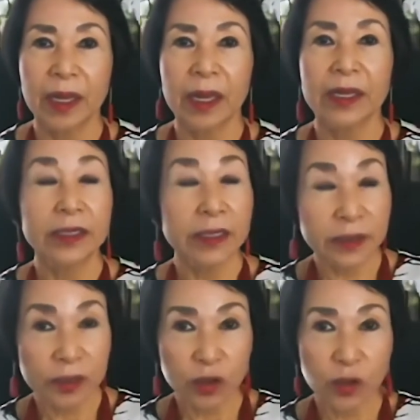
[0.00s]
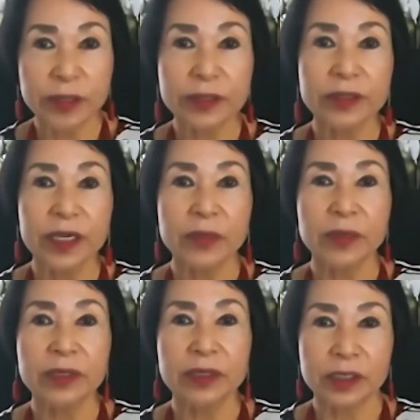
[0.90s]
And it is a joint
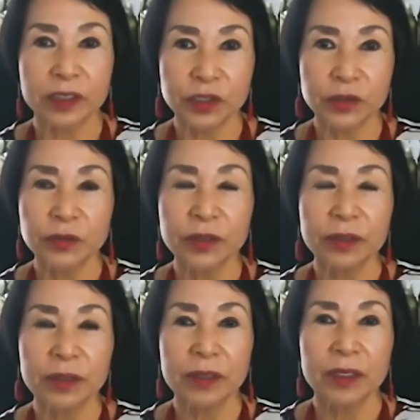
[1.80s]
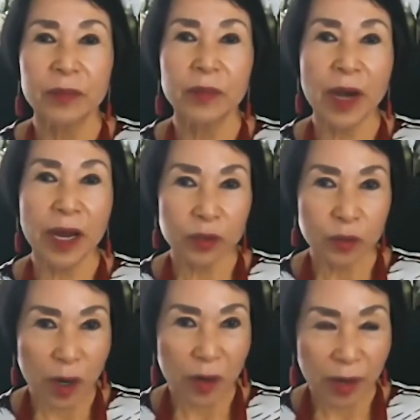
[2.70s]
statement issued by
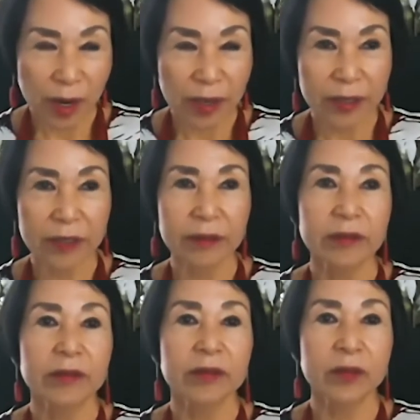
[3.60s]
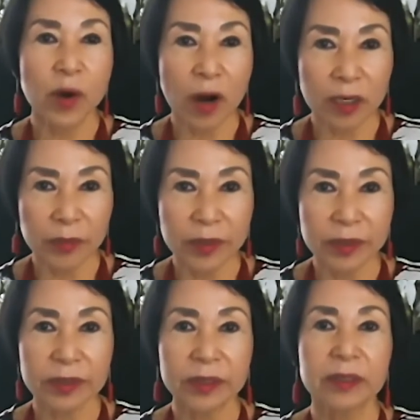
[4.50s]
URI, the Parliament,